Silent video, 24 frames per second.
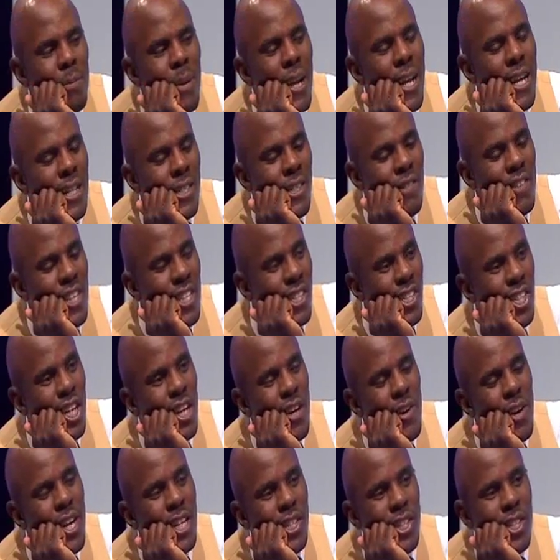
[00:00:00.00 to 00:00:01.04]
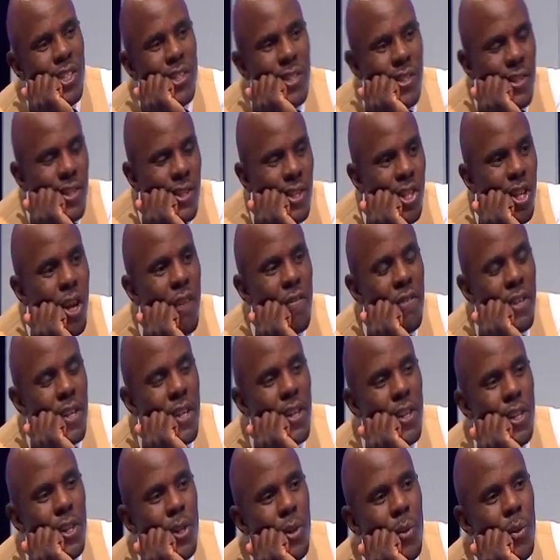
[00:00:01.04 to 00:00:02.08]
players of this generation softer
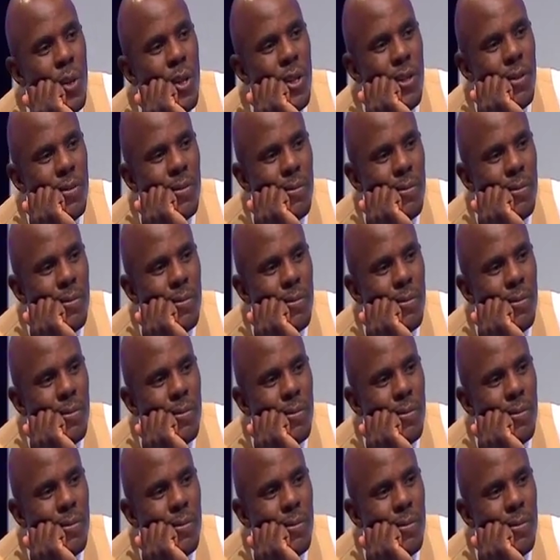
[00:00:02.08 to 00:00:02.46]
than you were?